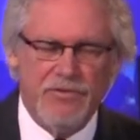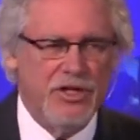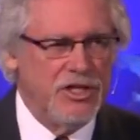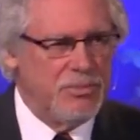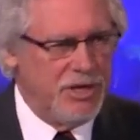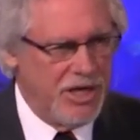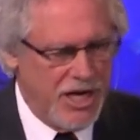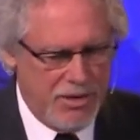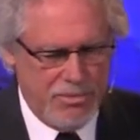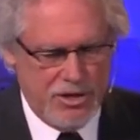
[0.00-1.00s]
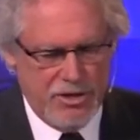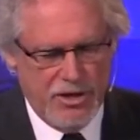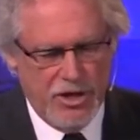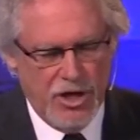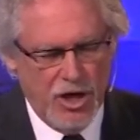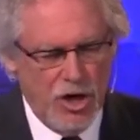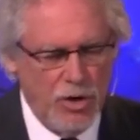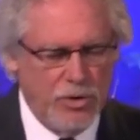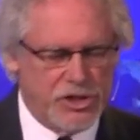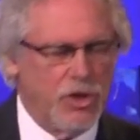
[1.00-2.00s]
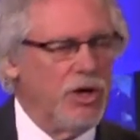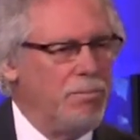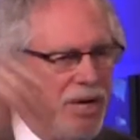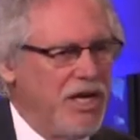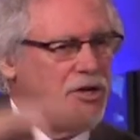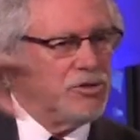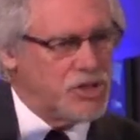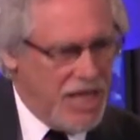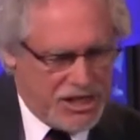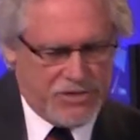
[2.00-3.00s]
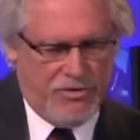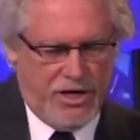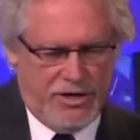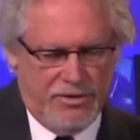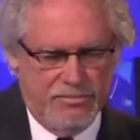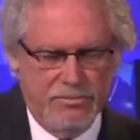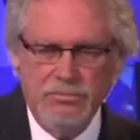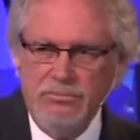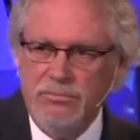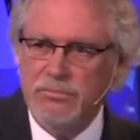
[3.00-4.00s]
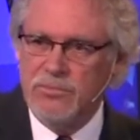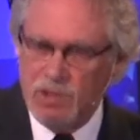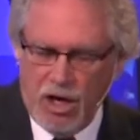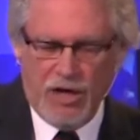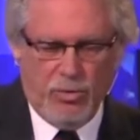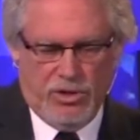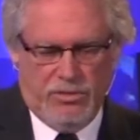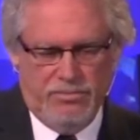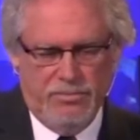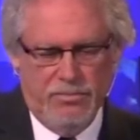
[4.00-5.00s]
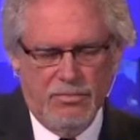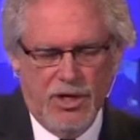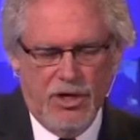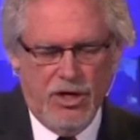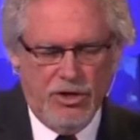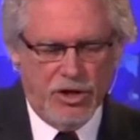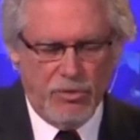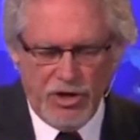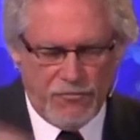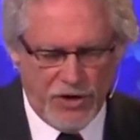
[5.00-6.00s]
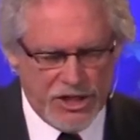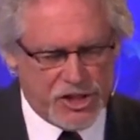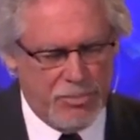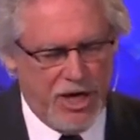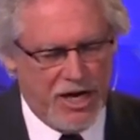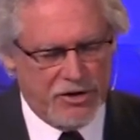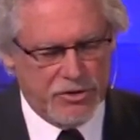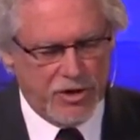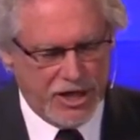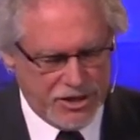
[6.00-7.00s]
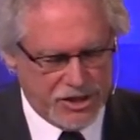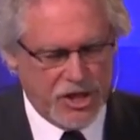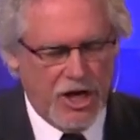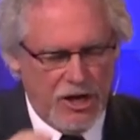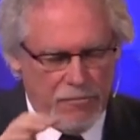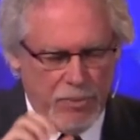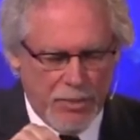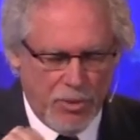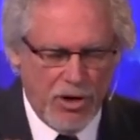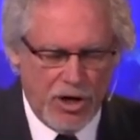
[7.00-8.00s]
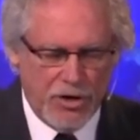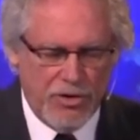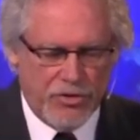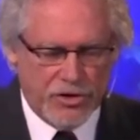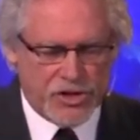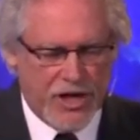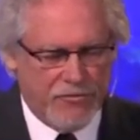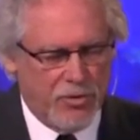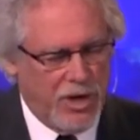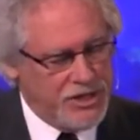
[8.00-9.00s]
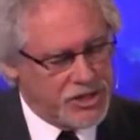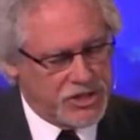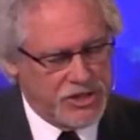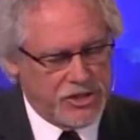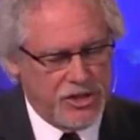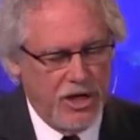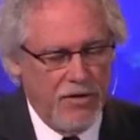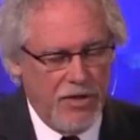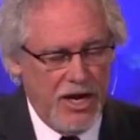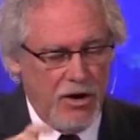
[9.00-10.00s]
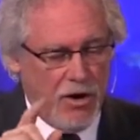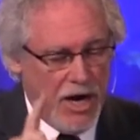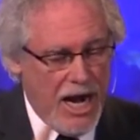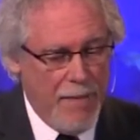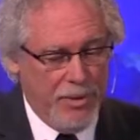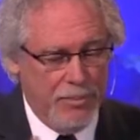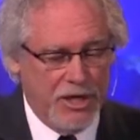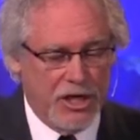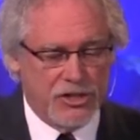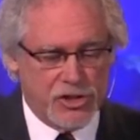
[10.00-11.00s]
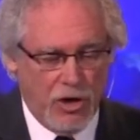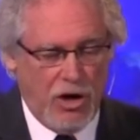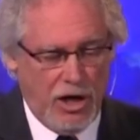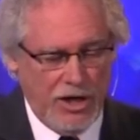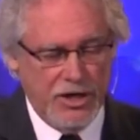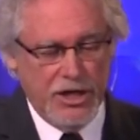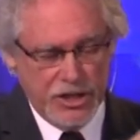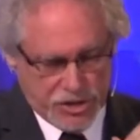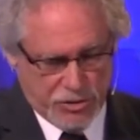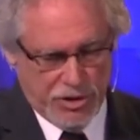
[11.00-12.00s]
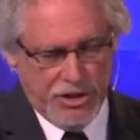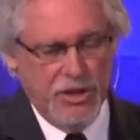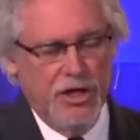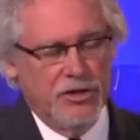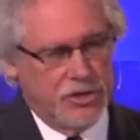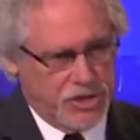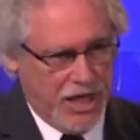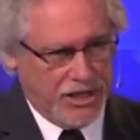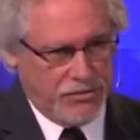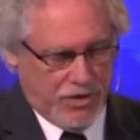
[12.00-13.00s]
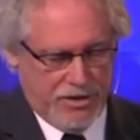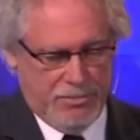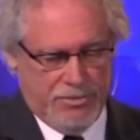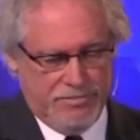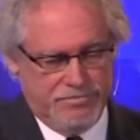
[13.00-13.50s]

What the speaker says: even need to be named. Who is going to make you satisfied? God will. You can rephrase the beatitude like this. If people hunger and thirst after righteousness, they are happy because God is going to satisfy them.